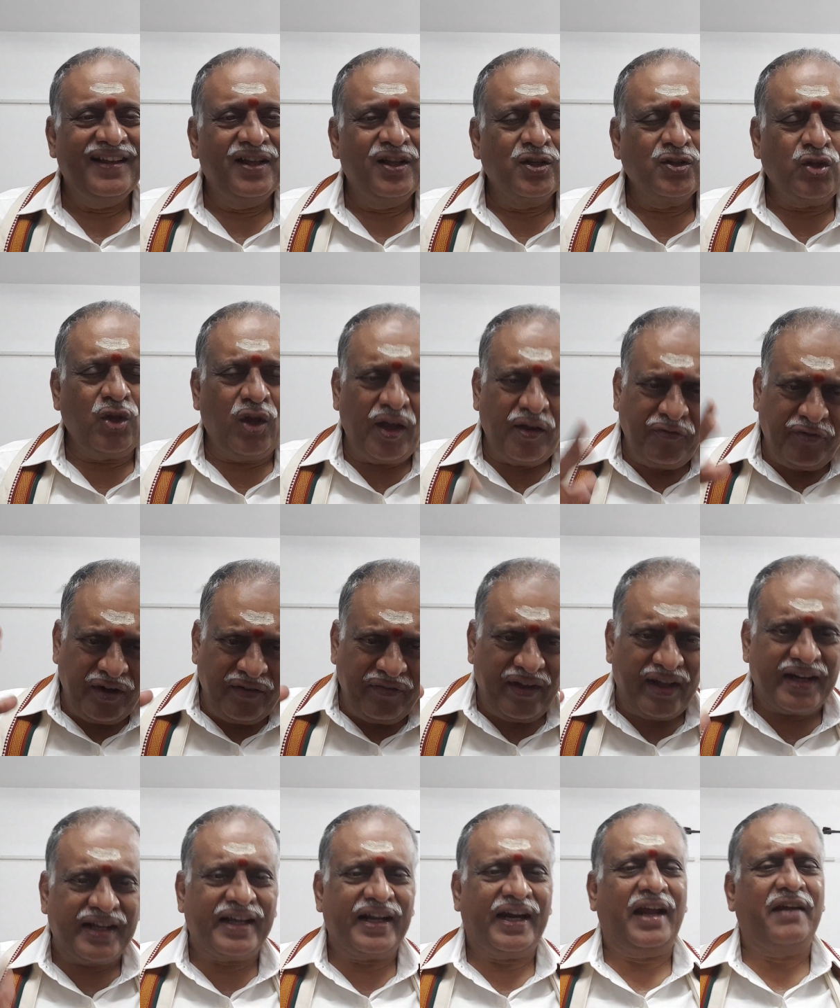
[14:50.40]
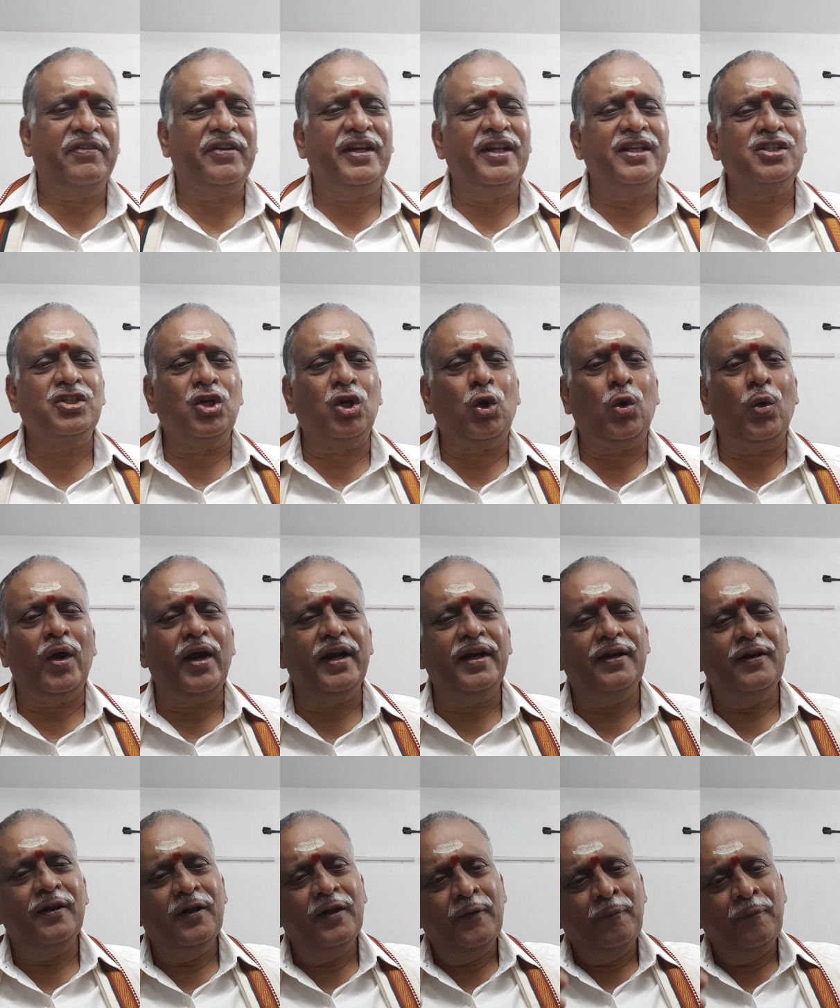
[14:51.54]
So everywhere gravity is required.